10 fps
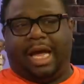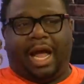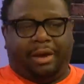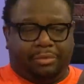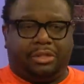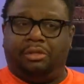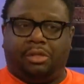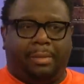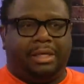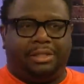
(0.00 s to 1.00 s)
guy. We're still
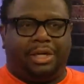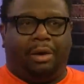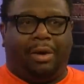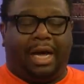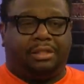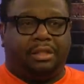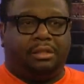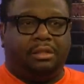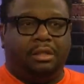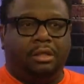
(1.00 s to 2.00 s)
talking about Deshaun Watson.
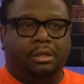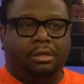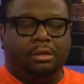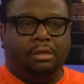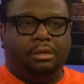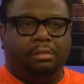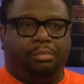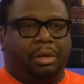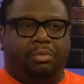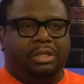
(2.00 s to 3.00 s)

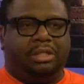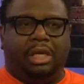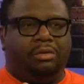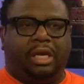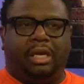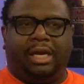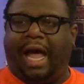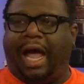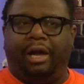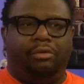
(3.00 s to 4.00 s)
But we still get a
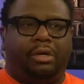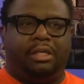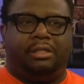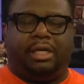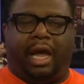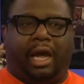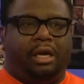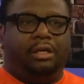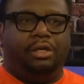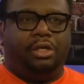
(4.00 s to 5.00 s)
guy who can
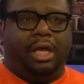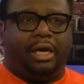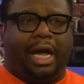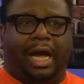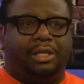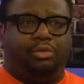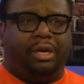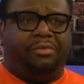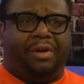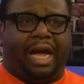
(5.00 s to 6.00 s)
say, look, I got
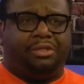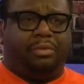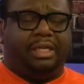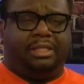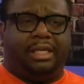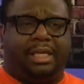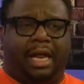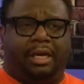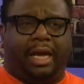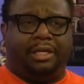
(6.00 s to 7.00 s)
25, 26
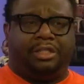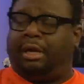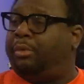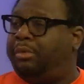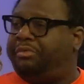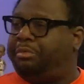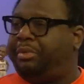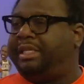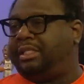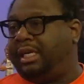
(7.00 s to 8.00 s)
allegations. I'm going to run for
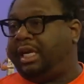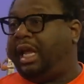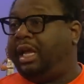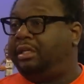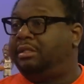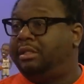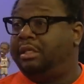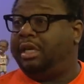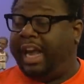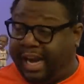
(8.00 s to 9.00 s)
president again.
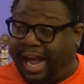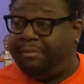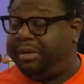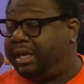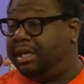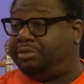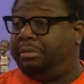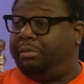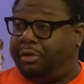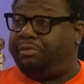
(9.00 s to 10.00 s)
And half of the
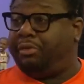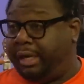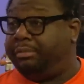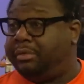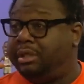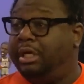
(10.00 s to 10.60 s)
country will vote for him.